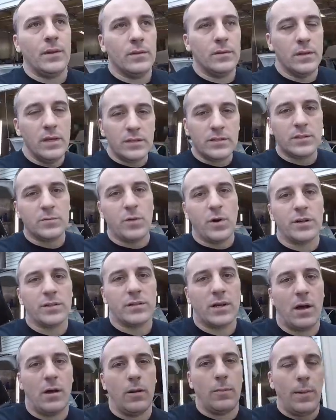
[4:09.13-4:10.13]
This is what
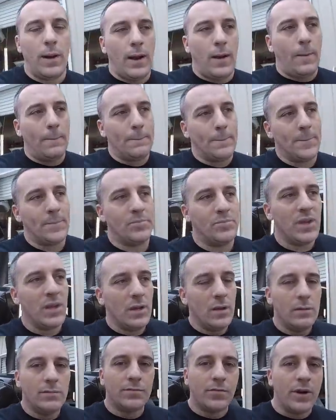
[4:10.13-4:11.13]
it's all about,
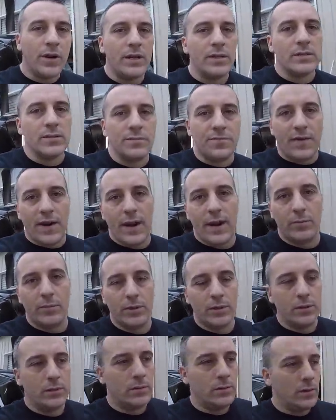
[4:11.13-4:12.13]
friends and
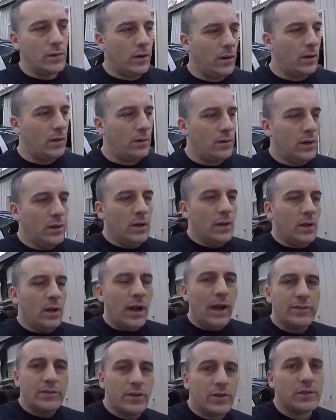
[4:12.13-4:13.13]
family.
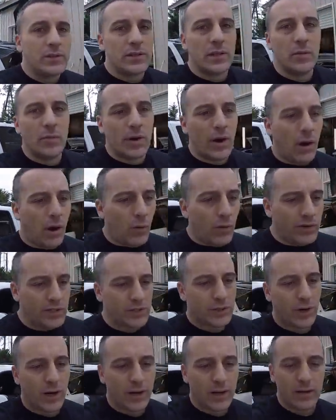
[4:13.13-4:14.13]
As you can see, we always
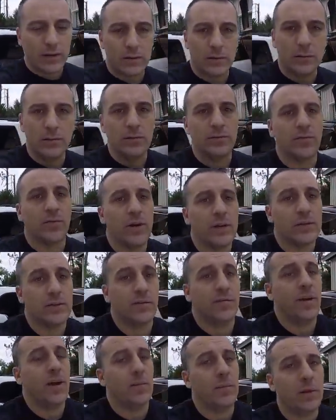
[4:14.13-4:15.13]
try to include friends
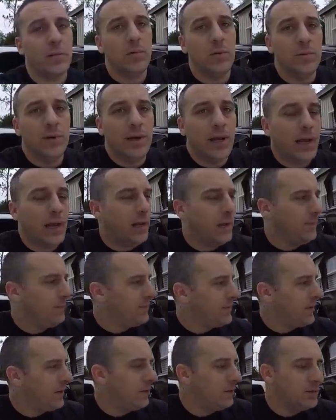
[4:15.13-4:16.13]
and family when we can.
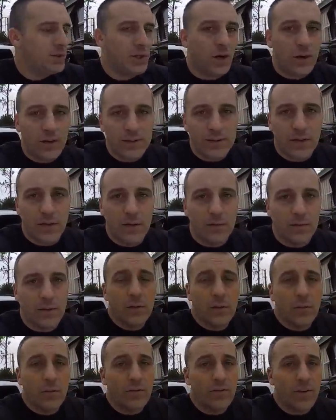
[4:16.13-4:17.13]
You know, John's
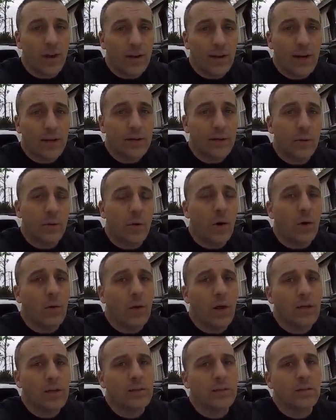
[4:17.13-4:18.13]
over. We've not got to do a whole
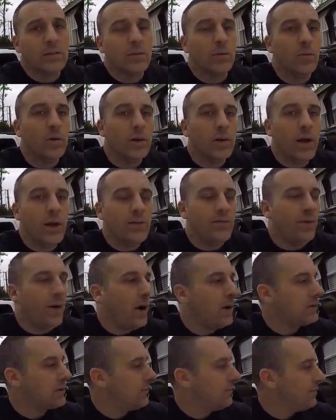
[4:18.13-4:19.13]
lot since the 1K
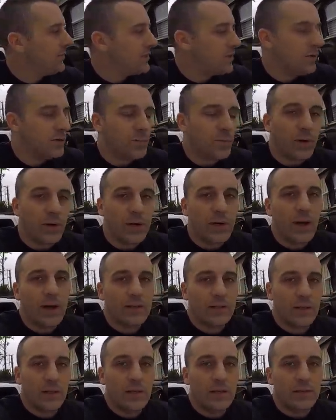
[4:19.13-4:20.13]
Fox, so it's pretty
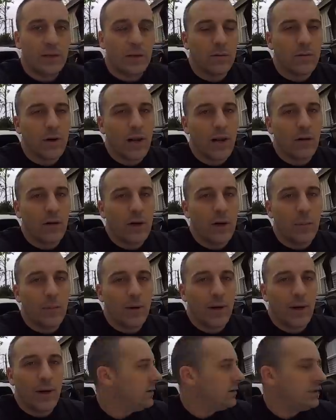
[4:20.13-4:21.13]
nice that he's over now
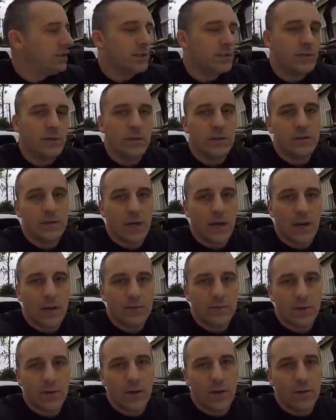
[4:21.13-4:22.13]
helping out. It's just good
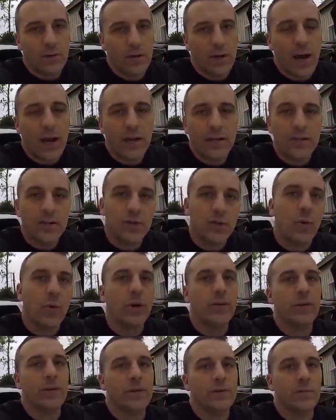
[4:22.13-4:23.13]
times. You know, you got to
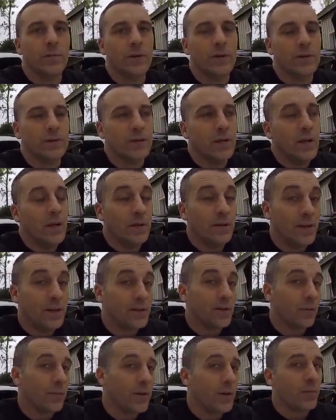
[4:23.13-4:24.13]
enjoy this because
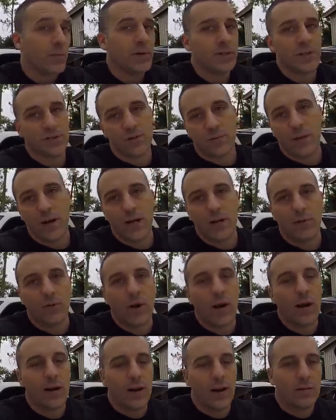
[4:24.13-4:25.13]
these are memories that you're making
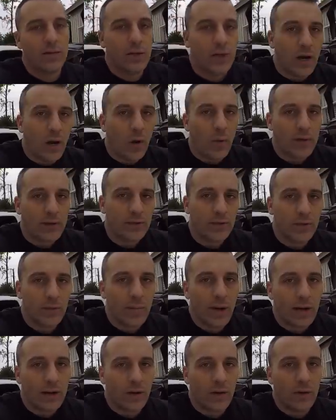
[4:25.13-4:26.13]
right now you can always look
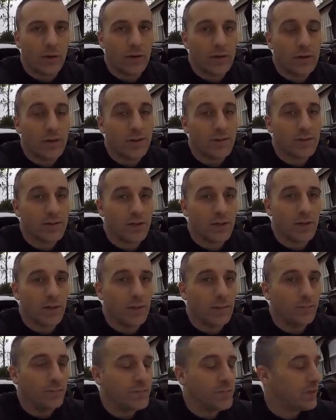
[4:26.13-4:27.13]
back on in years to come.